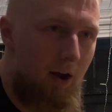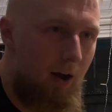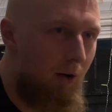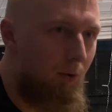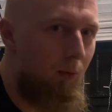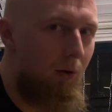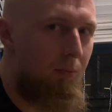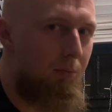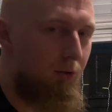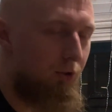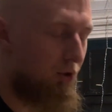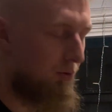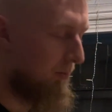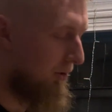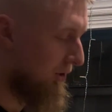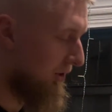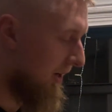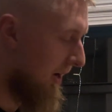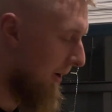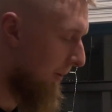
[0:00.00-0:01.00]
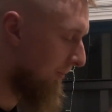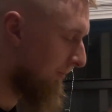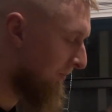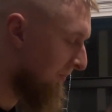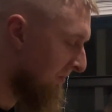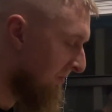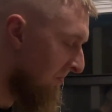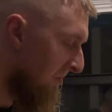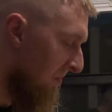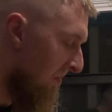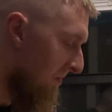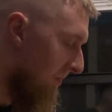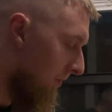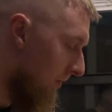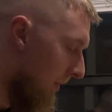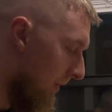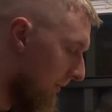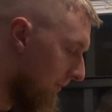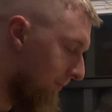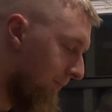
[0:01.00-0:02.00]
I don't want to put too much out.
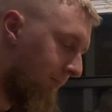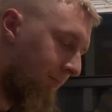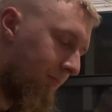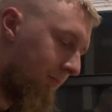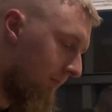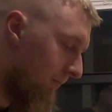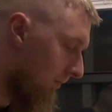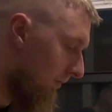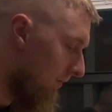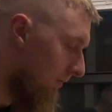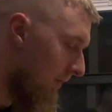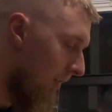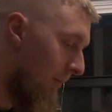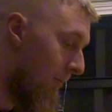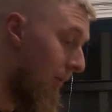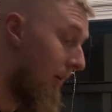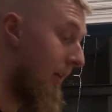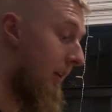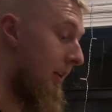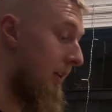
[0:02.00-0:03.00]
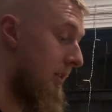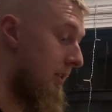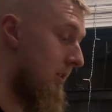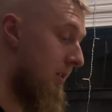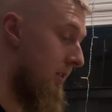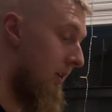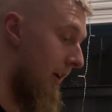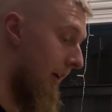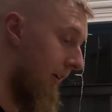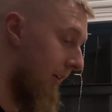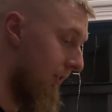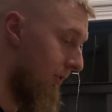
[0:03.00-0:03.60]
But it is sick.